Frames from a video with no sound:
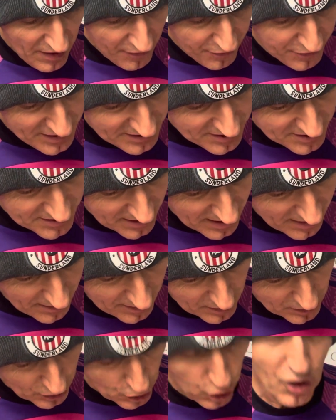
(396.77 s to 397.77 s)
This
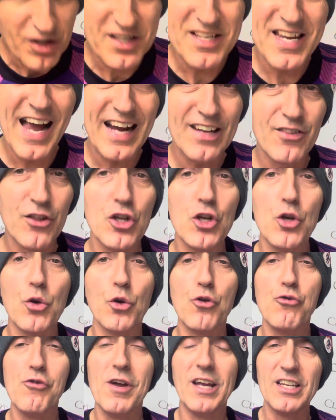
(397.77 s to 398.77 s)
contact, the
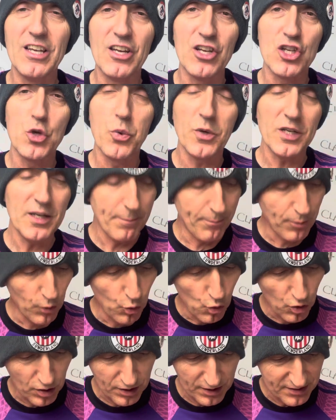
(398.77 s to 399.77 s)
Ukrainian Twitter
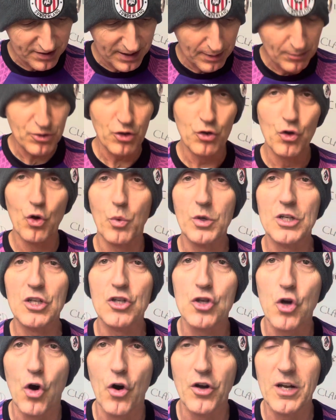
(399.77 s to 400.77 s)
bloke, seems to know what
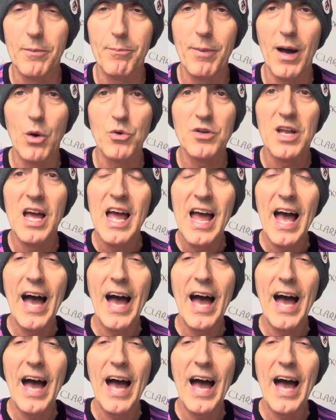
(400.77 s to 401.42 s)
he's talking about.